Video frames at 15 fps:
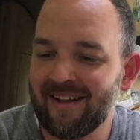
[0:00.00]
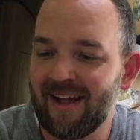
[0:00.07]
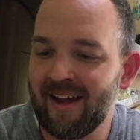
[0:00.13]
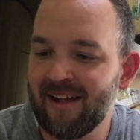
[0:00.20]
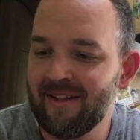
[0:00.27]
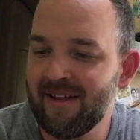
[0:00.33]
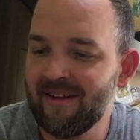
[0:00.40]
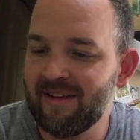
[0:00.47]

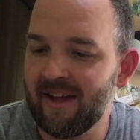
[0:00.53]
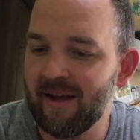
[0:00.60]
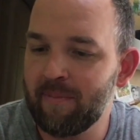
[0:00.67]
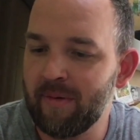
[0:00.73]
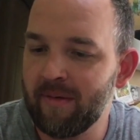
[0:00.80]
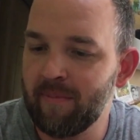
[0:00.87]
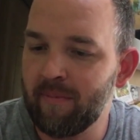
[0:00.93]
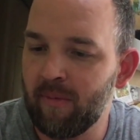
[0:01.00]
Lightly
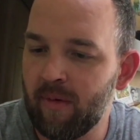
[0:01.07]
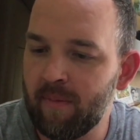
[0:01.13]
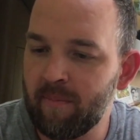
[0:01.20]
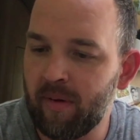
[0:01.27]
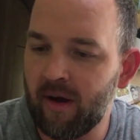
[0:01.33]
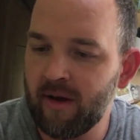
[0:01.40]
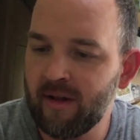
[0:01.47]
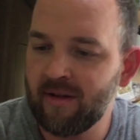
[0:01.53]
dampen
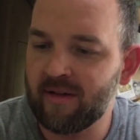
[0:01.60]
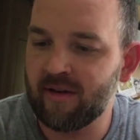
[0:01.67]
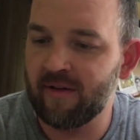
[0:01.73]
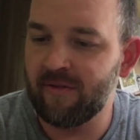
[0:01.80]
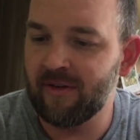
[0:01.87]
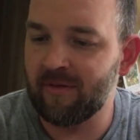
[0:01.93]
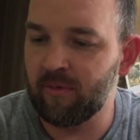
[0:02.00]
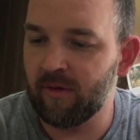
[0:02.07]
bonding
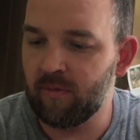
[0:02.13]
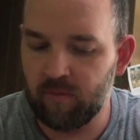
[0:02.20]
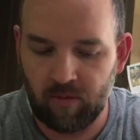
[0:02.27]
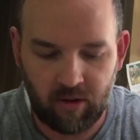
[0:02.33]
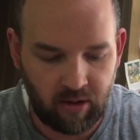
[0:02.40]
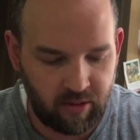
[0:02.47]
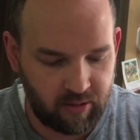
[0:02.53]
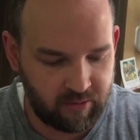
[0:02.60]
surface with
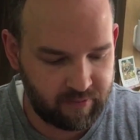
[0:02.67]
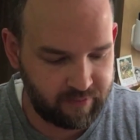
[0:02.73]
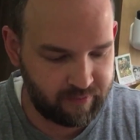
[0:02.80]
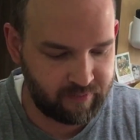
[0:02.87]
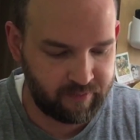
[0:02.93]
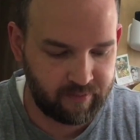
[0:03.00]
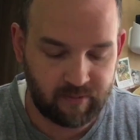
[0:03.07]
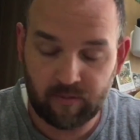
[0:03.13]

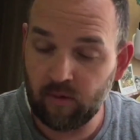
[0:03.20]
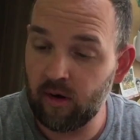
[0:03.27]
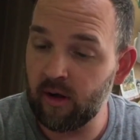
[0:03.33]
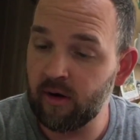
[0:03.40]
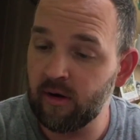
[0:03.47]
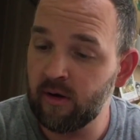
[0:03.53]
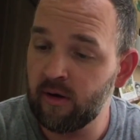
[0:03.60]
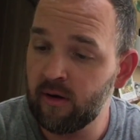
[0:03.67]

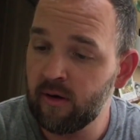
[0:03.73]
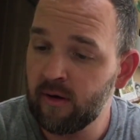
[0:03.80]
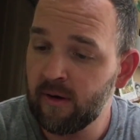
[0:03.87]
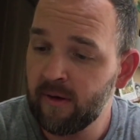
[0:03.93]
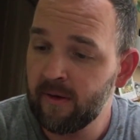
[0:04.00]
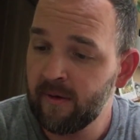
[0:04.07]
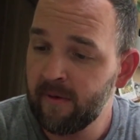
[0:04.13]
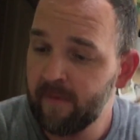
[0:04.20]
water.
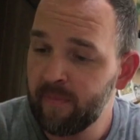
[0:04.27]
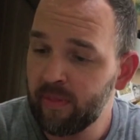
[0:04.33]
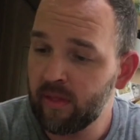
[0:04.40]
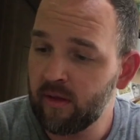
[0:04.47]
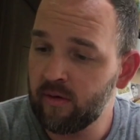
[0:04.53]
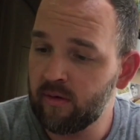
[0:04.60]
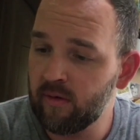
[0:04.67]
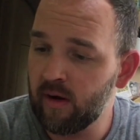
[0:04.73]

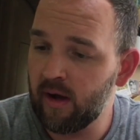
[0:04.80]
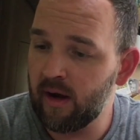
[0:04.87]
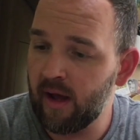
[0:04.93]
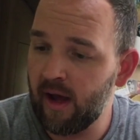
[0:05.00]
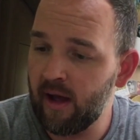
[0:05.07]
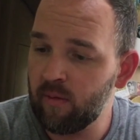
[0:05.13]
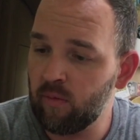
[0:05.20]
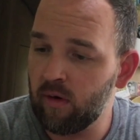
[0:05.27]
Do not
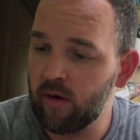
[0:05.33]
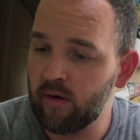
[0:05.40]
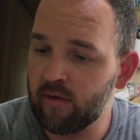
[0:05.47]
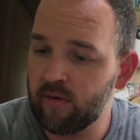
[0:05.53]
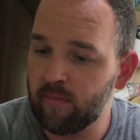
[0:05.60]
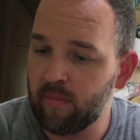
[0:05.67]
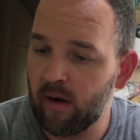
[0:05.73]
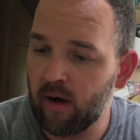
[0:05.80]
add water
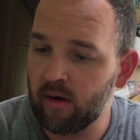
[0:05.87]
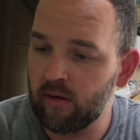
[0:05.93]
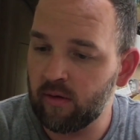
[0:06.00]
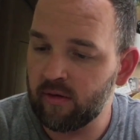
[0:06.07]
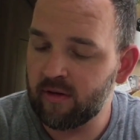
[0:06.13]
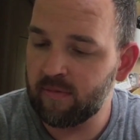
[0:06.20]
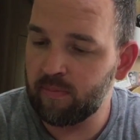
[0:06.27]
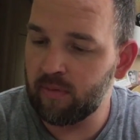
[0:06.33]
to
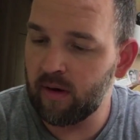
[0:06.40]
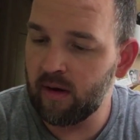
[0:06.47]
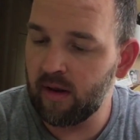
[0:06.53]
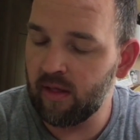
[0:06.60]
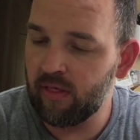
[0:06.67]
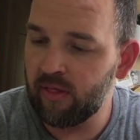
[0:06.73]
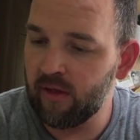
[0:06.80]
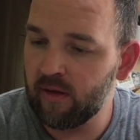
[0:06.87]
bottles. Spread
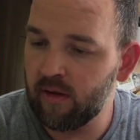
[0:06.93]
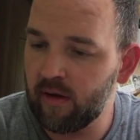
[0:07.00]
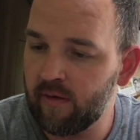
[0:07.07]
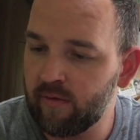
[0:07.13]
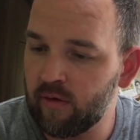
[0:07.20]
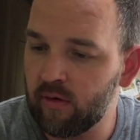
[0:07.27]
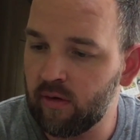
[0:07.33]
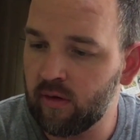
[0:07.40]
a thin layer
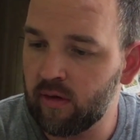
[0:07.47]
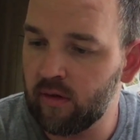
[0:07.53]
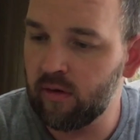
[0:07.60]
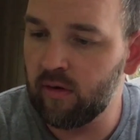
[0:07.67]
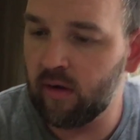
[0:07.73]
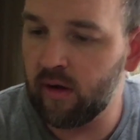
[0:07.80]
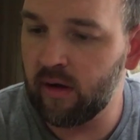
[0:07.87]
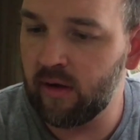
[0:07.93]
of Gorilla
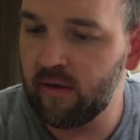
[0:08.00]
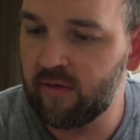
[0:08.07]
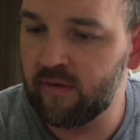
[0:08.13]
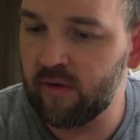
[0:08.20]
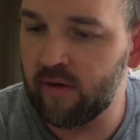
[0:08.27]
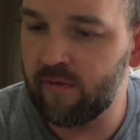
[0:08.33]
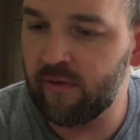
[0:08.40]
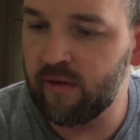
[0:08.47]
Glue on each
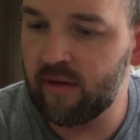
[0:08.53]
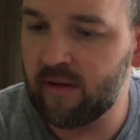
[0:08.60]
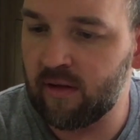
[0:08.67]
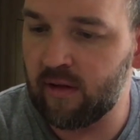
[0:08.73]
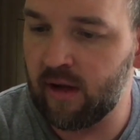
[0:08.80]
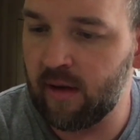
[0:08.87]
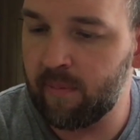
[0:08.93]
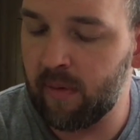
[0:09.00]
surface.
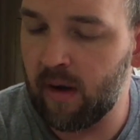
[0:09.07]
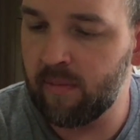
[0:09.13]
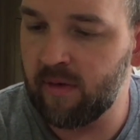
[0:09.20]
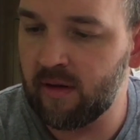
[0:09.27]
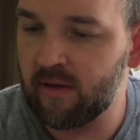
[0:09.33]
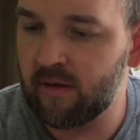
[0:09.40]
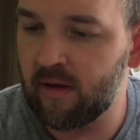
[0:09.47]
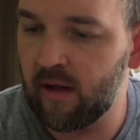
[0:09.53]
Clamp
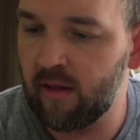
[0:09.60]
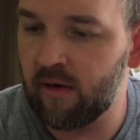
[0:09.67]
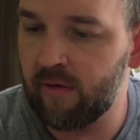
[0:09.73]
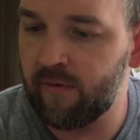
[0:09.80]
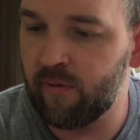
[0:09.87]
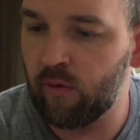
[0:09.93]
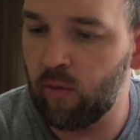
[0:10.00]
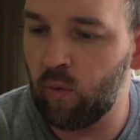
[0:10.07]
objects together
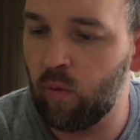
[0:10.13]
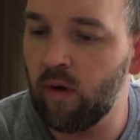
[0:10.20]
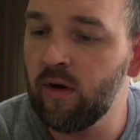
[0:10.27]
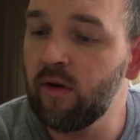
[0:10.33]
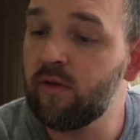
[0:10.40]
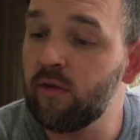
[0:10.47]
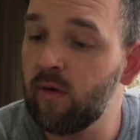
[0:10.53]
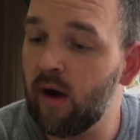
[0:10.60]
for 1
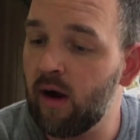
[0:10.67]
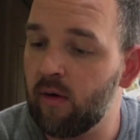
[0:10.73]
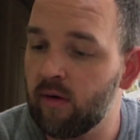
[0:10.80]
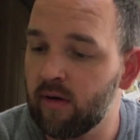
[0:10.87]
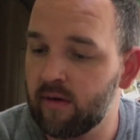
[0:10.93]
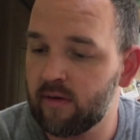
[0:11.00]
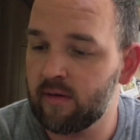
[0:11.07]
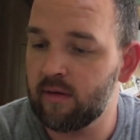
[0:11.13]
to 2
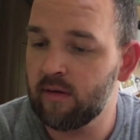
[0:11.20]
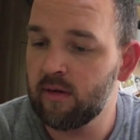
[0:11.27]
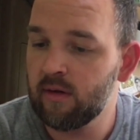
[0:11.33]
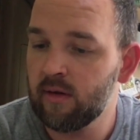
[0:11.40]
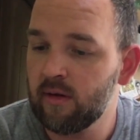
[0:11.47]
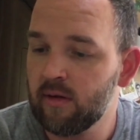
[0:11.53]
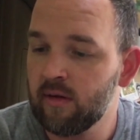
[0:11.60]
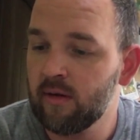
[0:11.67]
hours.
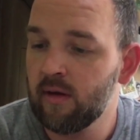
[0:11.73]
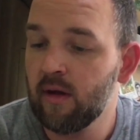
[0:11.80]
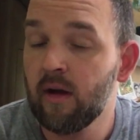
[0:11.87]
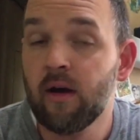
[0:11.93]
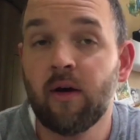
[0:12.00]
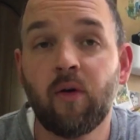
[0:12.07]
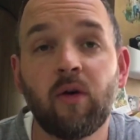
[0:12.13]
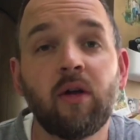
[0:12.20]

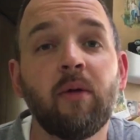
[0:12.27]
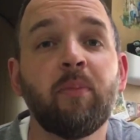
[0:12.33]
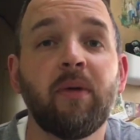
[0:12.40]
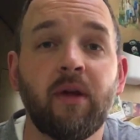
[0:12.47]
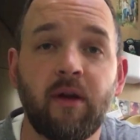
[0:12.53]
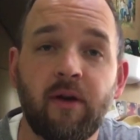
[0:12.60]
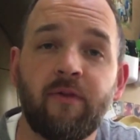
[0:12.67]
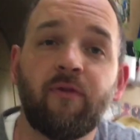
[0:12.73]
I'm going to
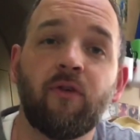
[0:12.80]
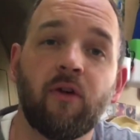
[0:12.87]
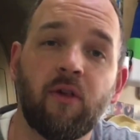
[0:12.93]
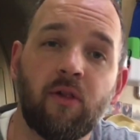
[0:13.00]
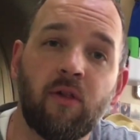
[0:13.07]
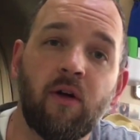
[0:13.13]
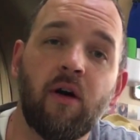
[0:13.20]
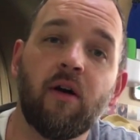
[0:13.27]
be here for a
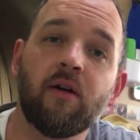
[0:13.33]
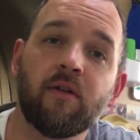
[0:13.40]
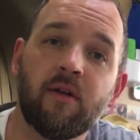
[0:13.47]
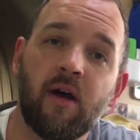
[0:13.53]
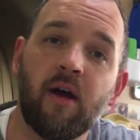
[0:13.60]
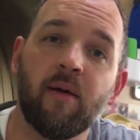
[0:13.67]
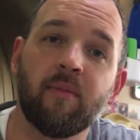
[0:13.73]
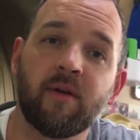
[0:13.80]
long
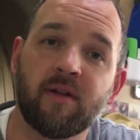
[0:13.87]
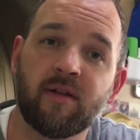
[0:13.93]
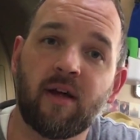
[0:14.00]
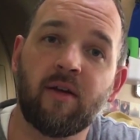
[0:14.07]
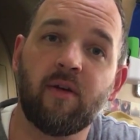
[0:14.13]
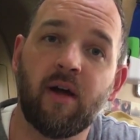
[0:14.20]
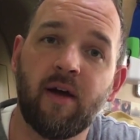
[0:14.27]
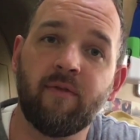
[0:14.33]
time because I
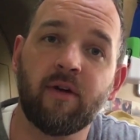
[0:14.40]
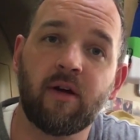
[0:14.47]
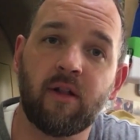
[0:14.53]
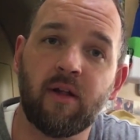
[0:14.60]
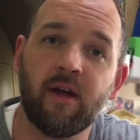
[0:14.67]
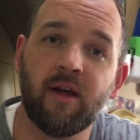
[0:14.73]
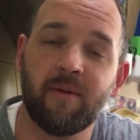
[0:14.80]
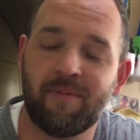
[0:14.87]
don't have a
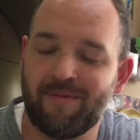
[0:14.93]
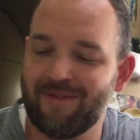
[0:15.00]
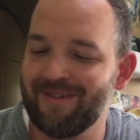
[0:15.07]
clamp.